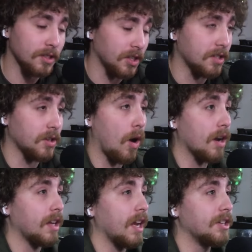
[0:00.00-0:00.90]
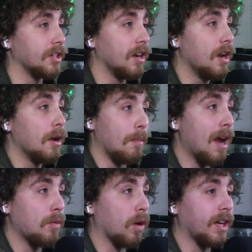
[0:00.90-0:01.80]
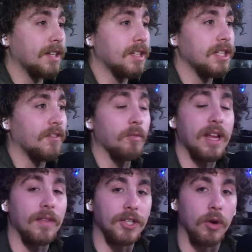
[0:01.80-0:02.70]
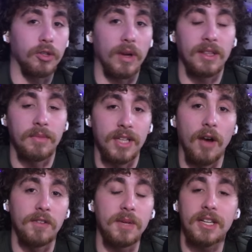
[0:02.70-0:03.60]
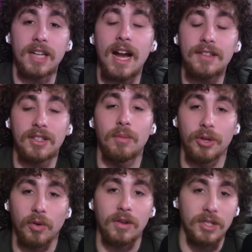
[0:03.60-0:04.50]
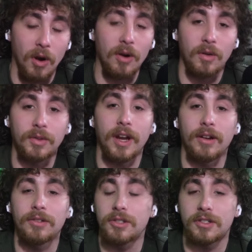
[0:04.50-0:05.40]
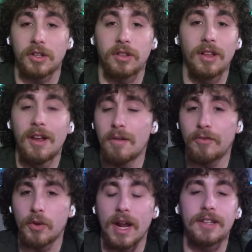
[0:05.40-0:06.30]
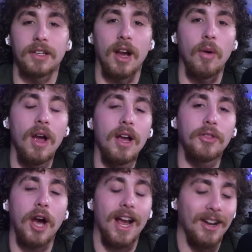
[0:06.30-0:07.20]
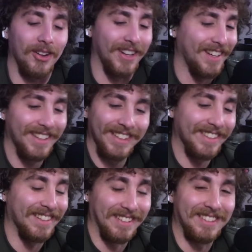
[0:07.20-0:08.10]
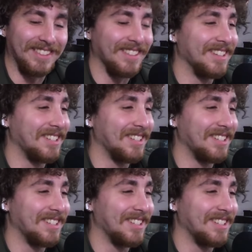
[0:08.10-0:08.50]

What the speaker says: just on occasion, my work gets easy for me and the jokes write themselves, because I stumbled across an article titled just a few days ago, titled, let's